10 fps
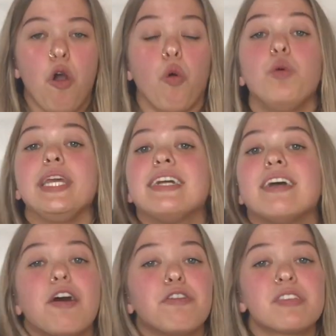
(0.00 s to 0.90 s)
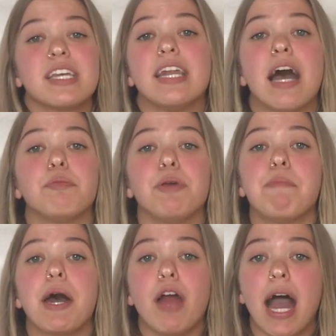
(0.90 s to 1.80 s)
we can understand how to be
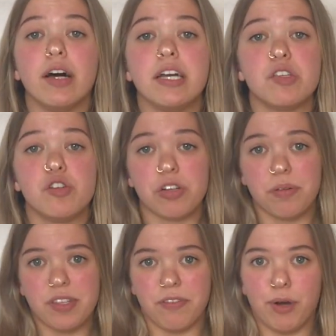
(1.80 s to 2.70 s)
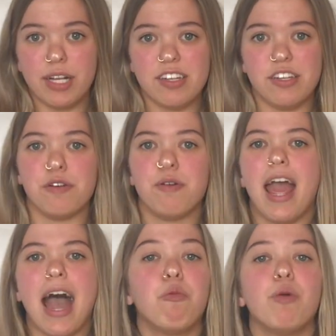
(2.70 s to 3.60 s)
better allies in terms of what to do
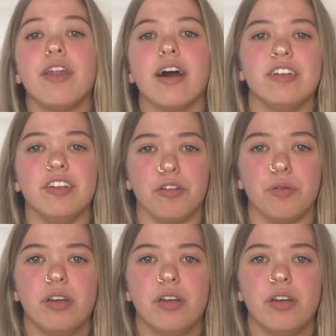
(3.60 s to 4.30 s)
and what not to do.